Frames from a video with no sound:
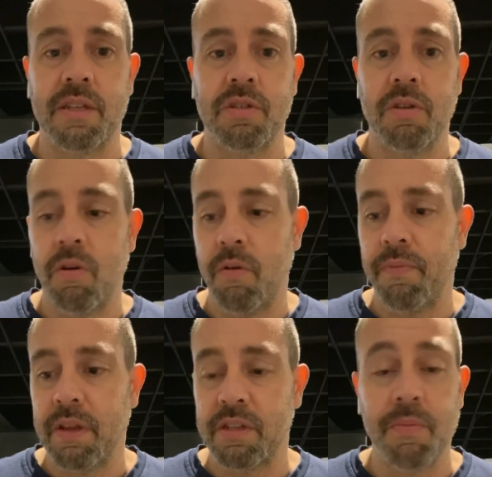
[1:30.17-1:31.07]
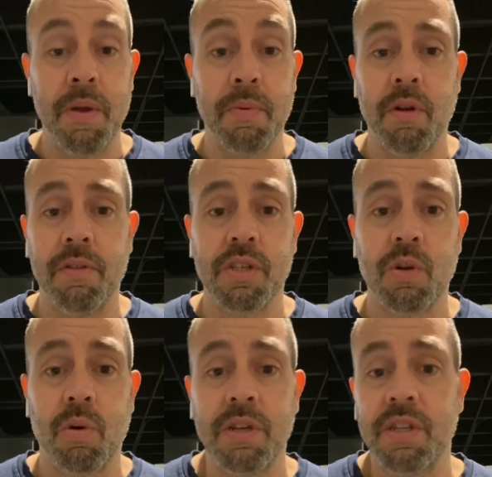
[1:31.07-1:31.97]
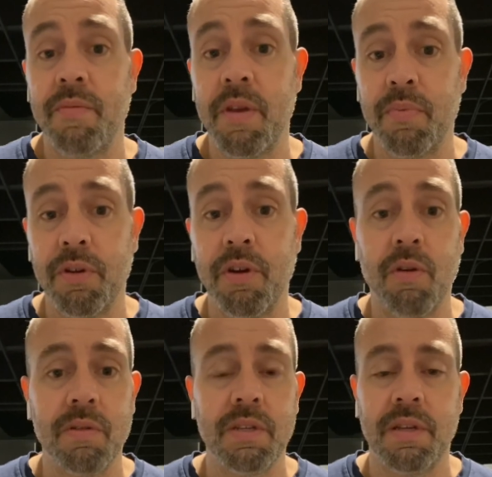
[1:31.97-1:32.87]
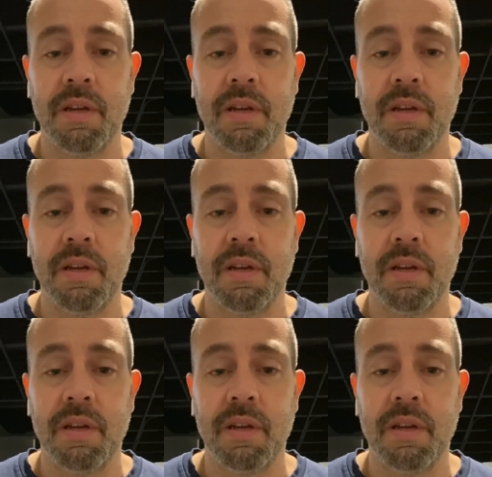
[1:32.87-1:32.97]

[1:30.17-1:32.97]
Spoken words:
So some people know the story, some people don't.